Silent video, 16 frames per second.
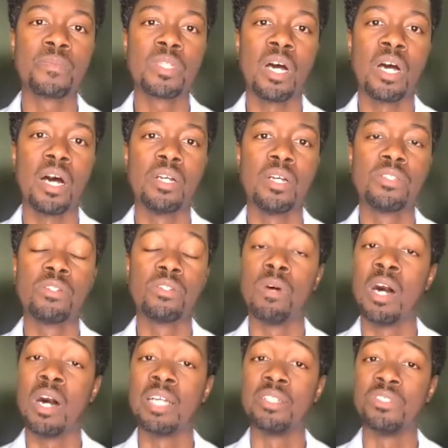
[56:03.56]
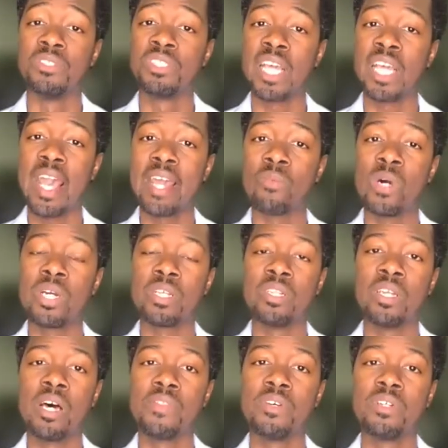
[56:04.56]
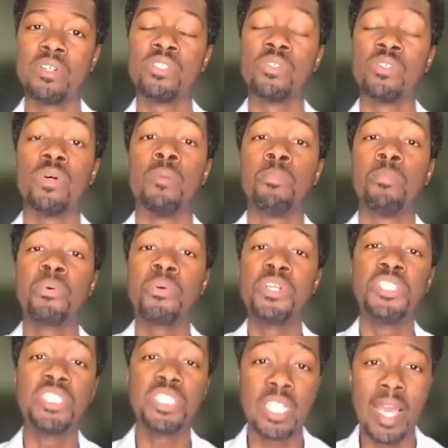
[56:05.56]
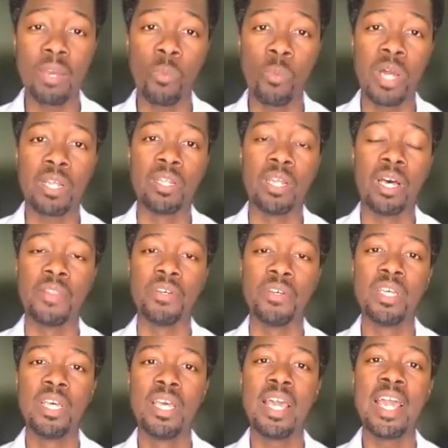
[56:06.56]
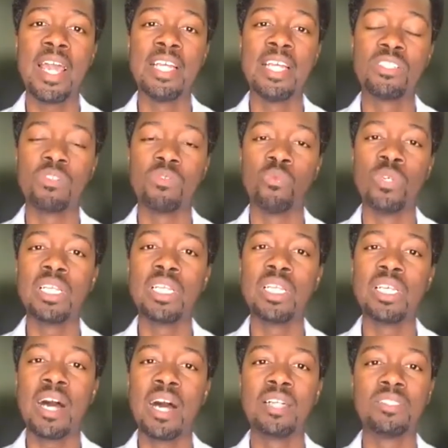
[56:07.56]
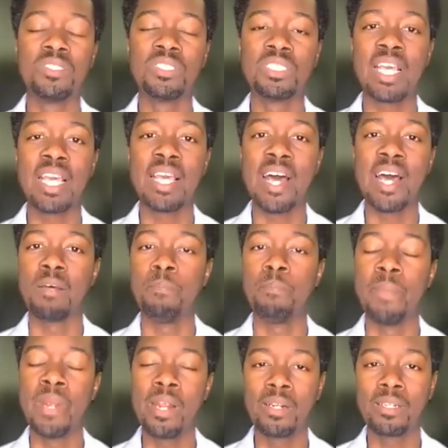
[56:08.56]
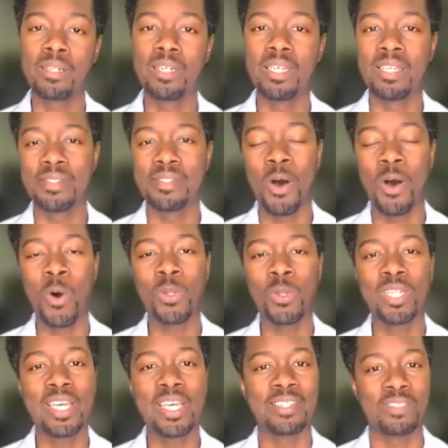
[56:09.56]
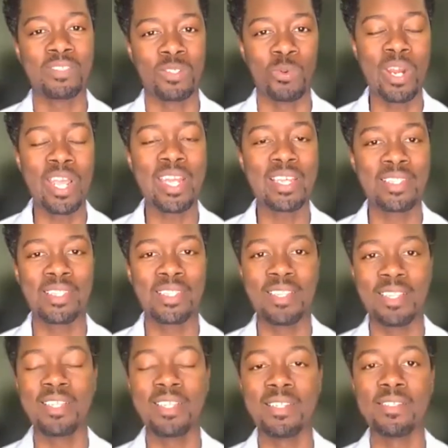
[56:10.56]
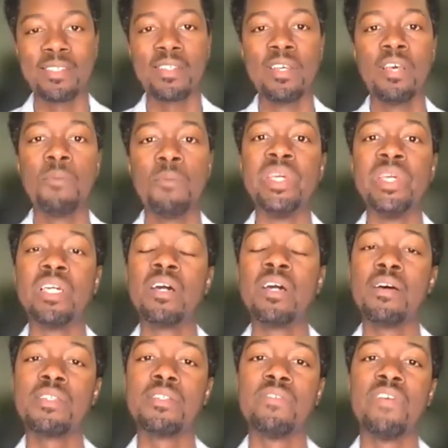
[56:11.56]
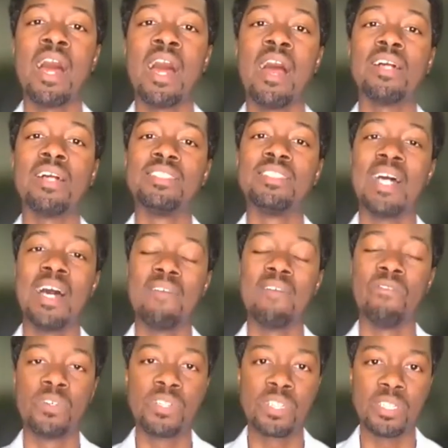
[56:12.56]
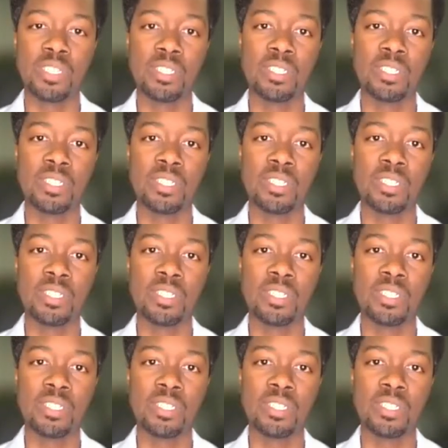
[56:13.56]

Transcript: Uh, to understand one another, to appreciate one another, and to really understand that America is only as great as it is because of our diversity.